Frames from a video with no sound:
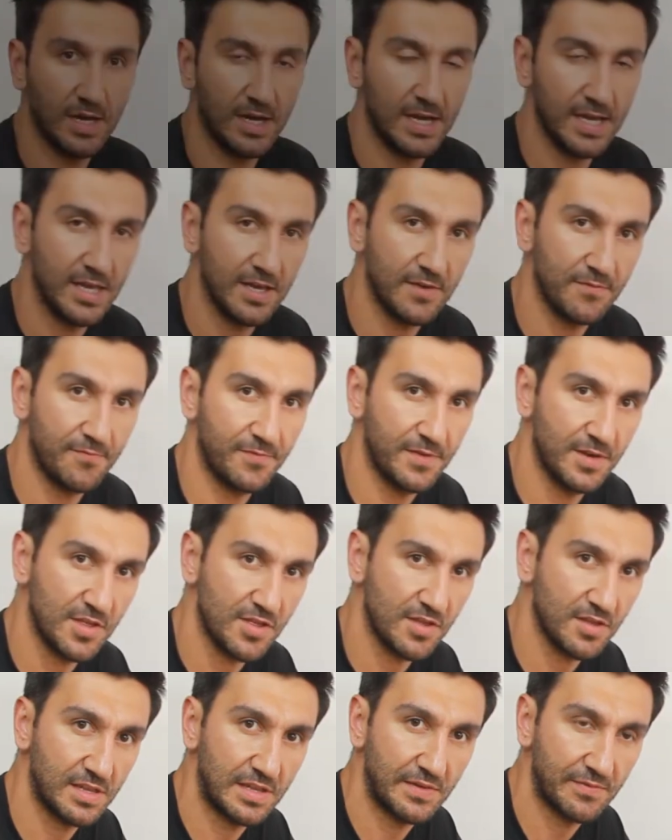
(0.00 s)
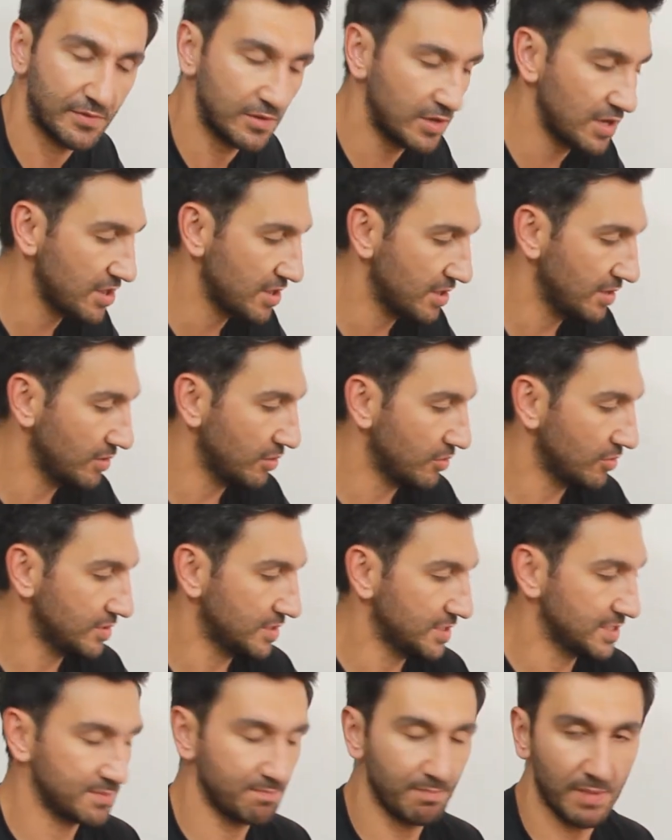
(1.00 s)
I have finished the defoliation on
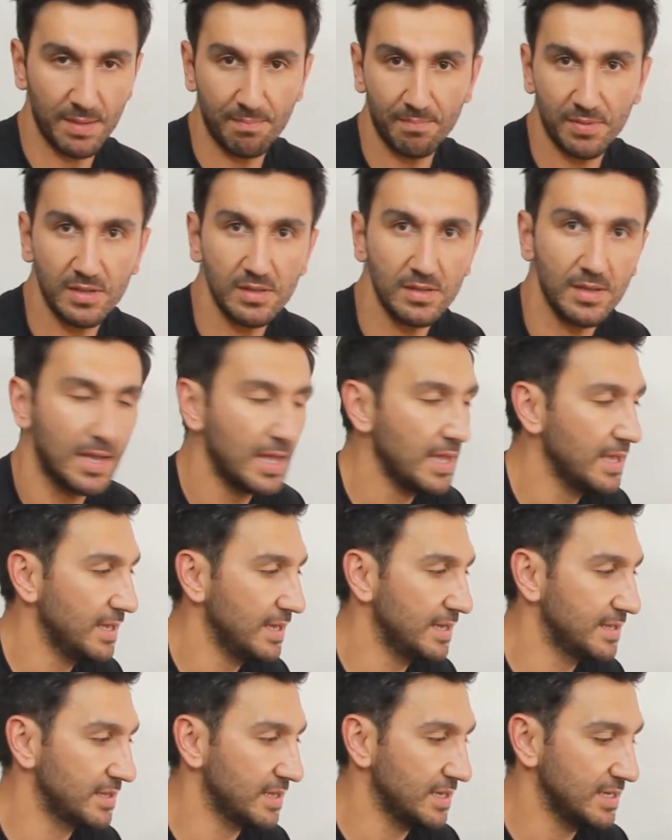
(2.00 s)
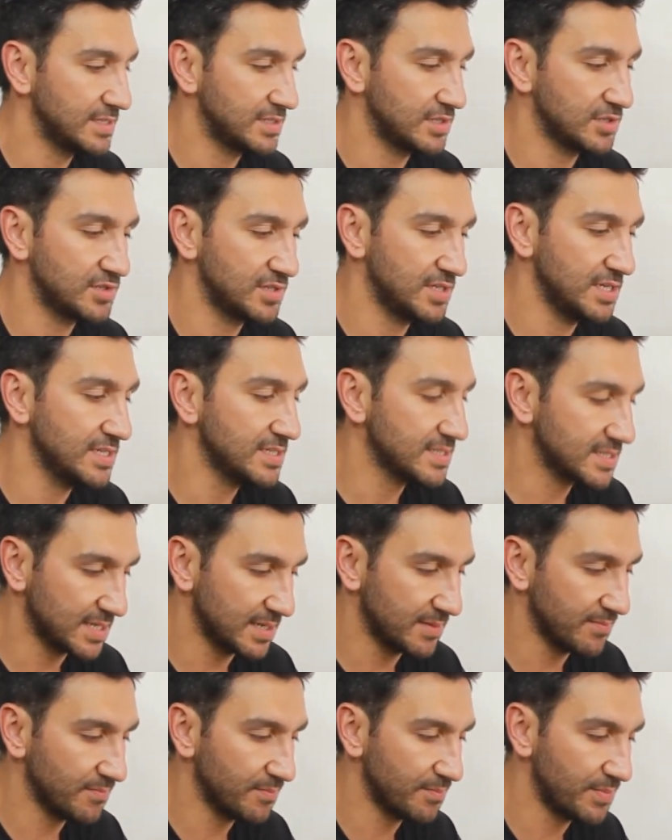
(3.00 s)
this maple, and as you see,
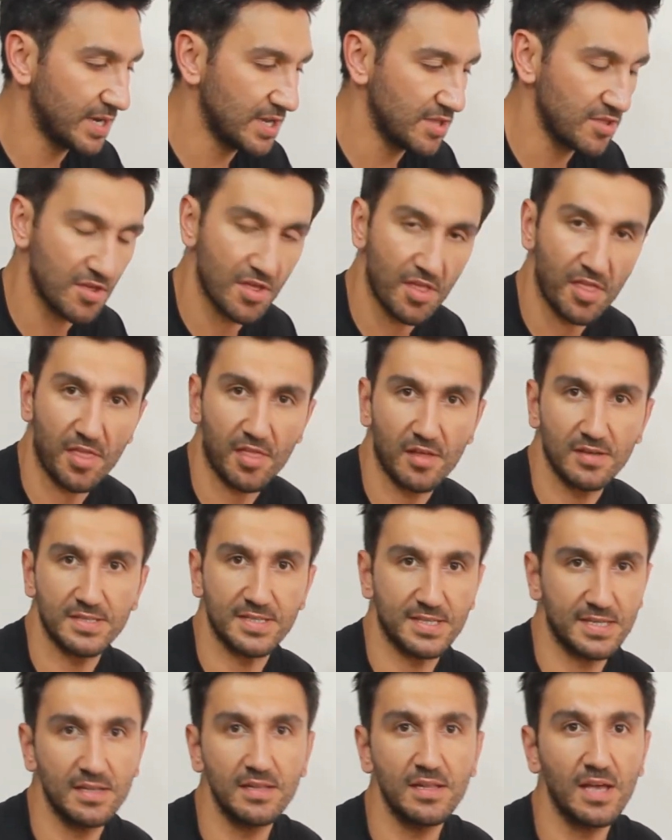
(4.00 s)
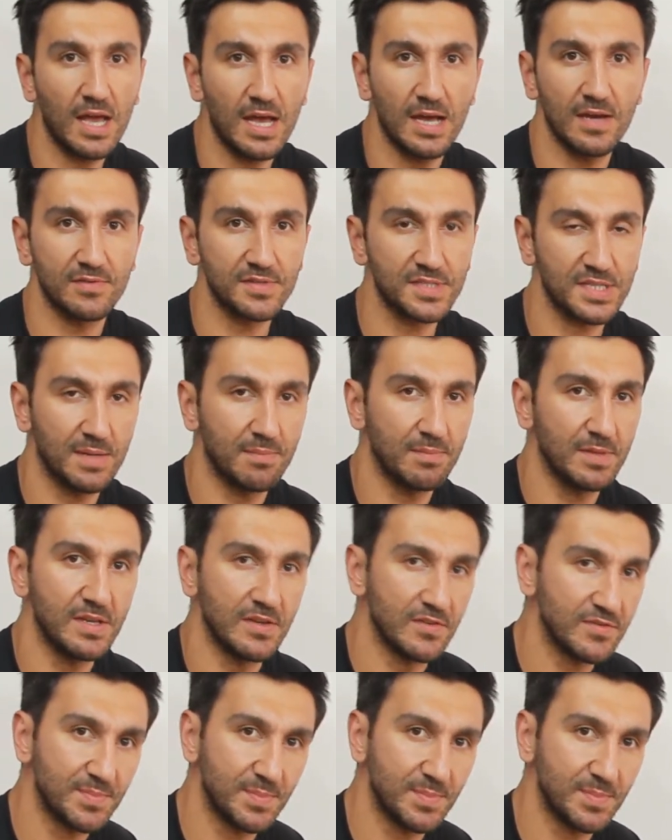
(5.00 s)
some branches still have some leaves